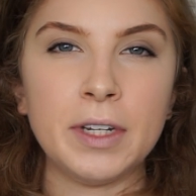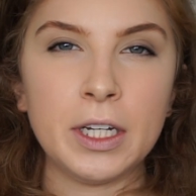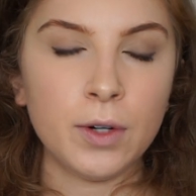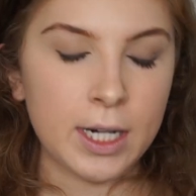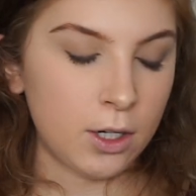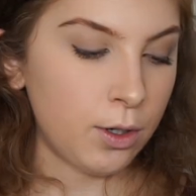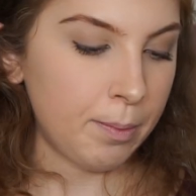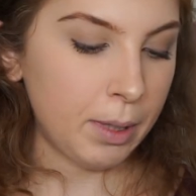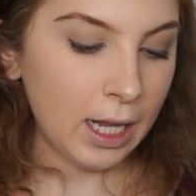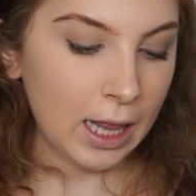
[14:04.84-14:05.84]
video on how to
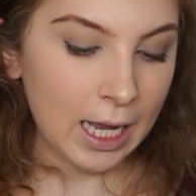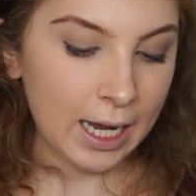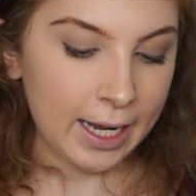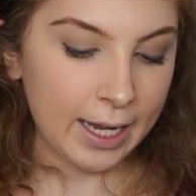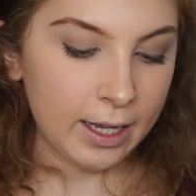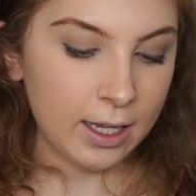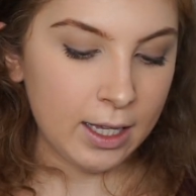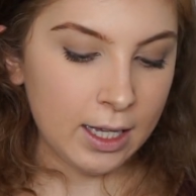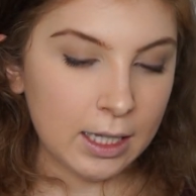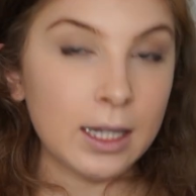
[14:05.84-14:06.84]
apply
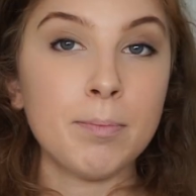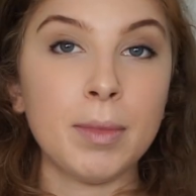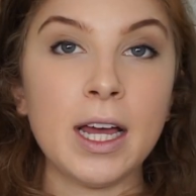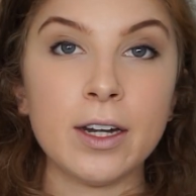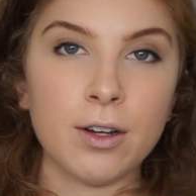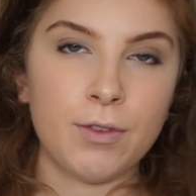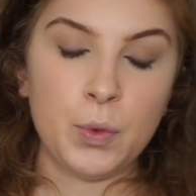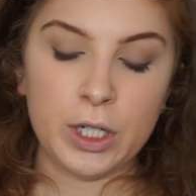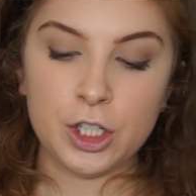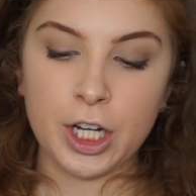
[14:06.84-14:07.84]
lip liner if you
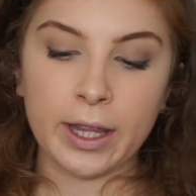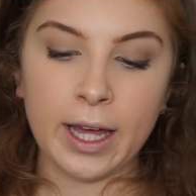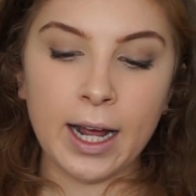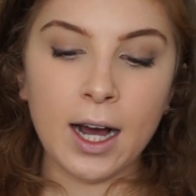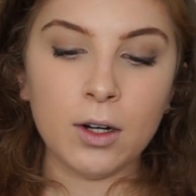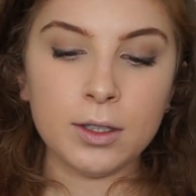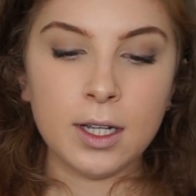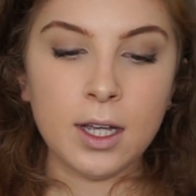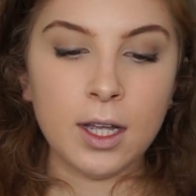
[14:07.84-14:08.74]
want to check that out.